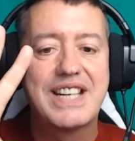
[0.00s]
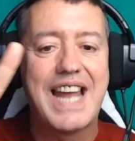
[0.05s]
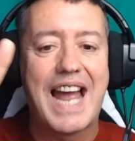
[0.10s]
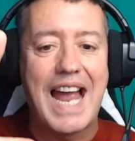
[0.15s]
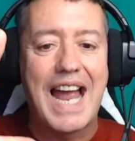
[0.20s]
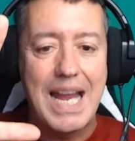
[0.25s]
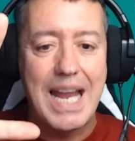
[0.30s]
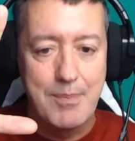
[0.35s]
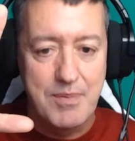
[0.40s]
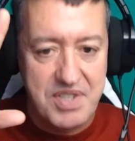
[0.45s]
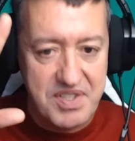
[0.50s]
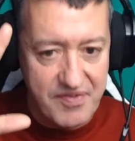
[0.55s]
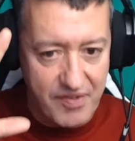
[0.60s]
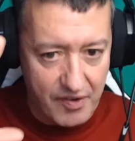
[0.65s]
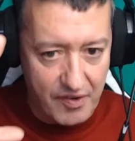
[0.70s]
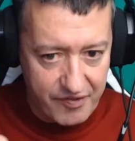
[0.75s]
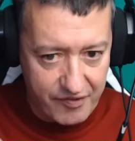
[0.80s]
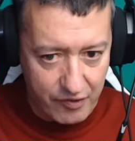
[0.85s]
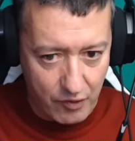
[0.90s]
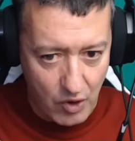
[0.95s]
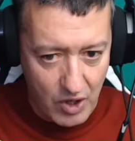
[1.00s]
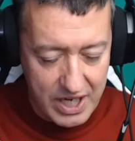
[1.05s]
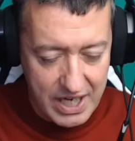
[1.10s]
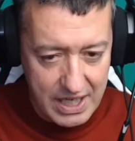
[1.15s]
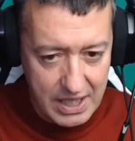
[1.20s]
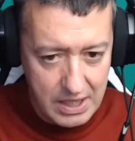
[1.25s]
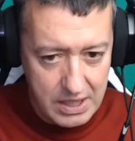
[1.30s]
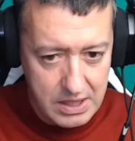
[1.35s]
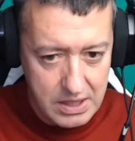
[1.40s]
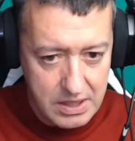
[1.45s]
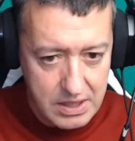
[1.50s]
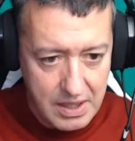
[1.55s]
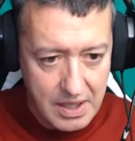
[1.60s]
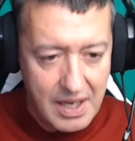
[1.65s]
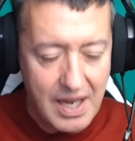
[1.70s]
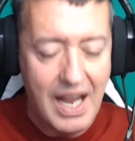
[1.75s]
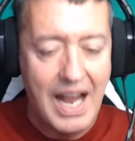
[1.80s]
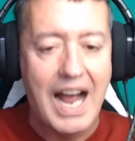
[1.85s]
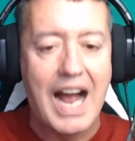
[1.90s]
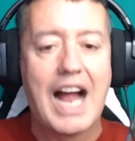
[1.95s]
games for free.
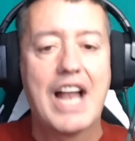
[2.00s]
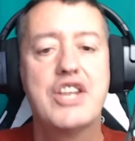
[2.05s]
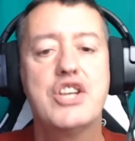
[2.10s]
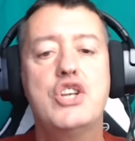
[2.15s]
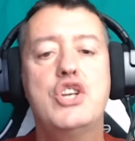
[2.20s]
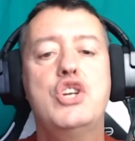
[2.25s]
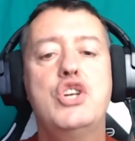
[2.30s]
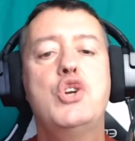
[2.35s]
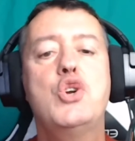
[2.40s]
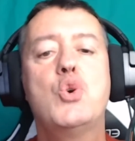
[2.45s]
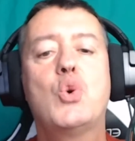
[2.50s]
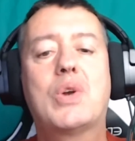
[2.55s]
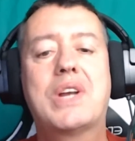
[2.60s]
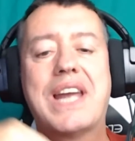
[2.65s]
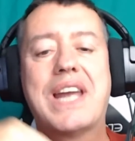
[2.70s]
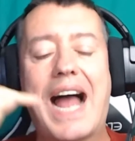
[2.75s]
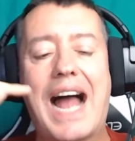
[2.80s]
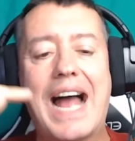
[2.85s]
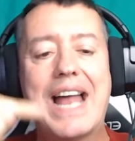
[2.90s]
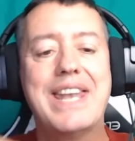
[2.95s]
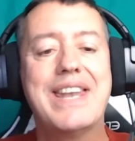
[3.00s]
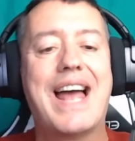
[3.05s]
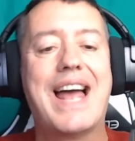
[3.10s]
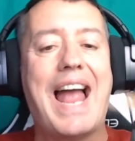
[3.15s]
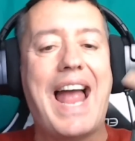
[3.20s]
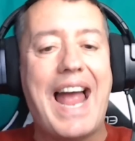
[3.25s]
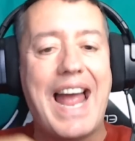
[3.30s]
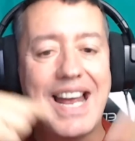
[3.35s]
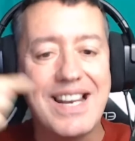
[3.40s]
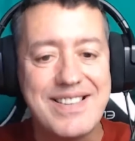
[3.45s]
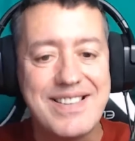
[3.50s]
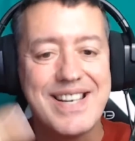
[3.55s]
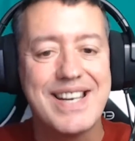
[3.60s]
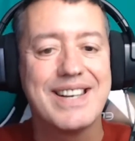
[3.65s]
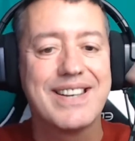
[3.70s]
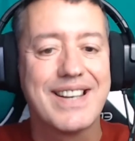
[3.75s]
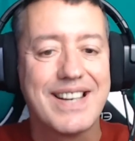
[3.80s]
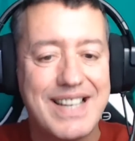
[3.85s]
And you can edit the